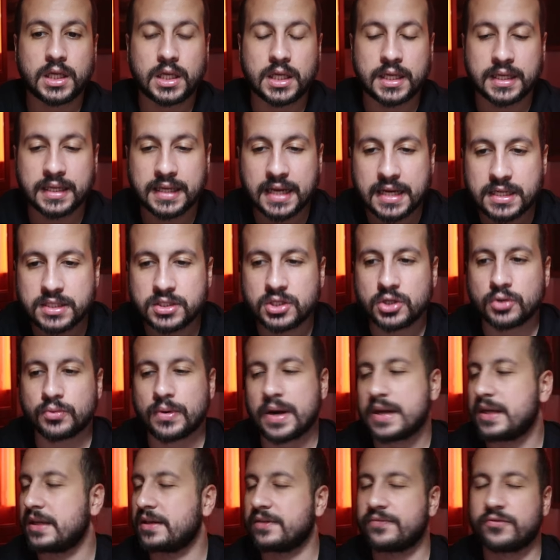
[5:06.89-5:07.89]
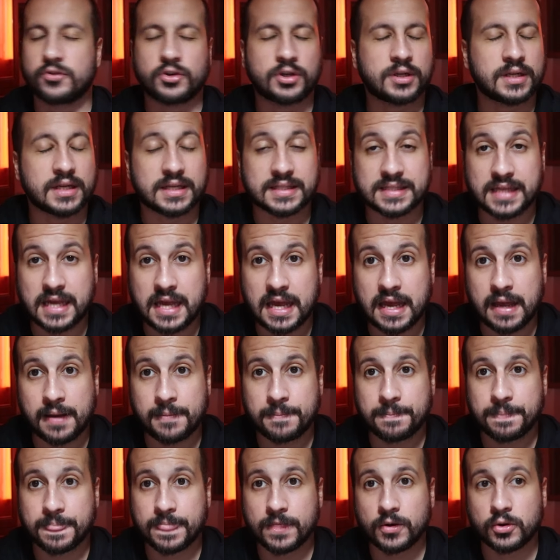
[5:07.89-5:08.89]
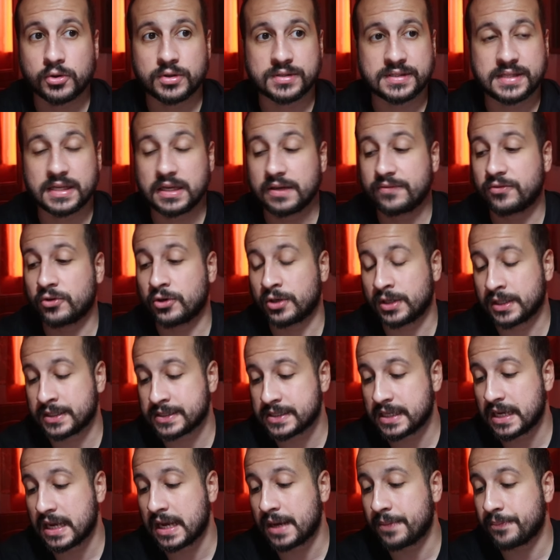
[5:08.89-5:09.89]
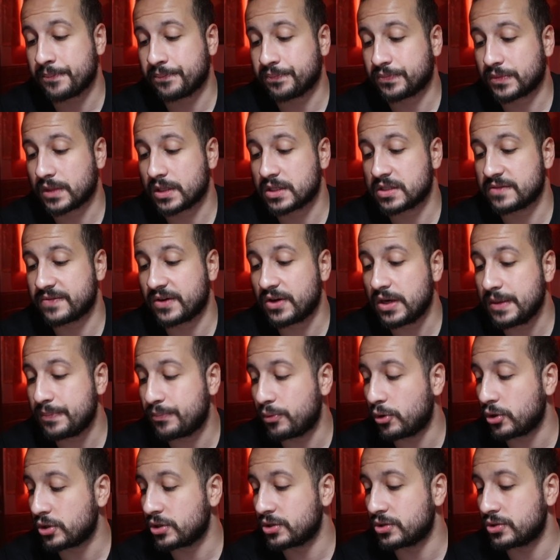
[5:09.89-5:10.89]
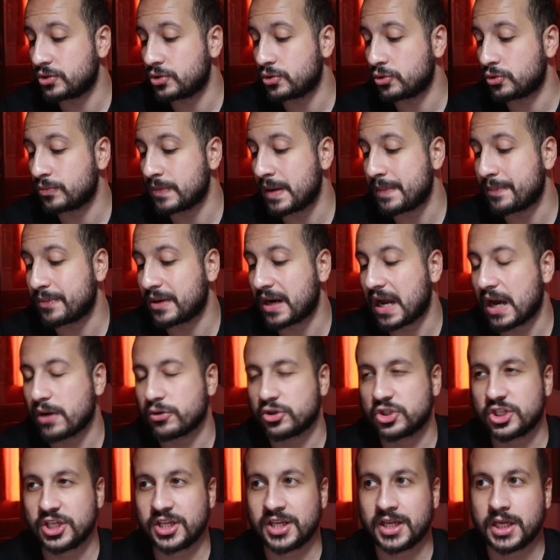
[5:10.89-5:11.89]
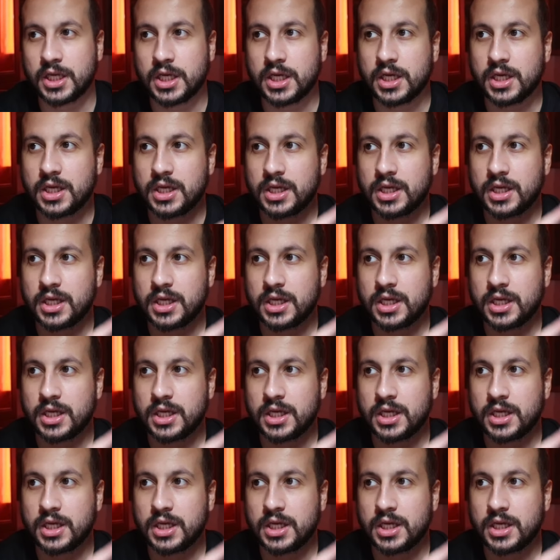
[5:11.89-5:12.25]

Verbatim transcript: in case you're writing for an exam or sitting for an exam, it's very important to remember how she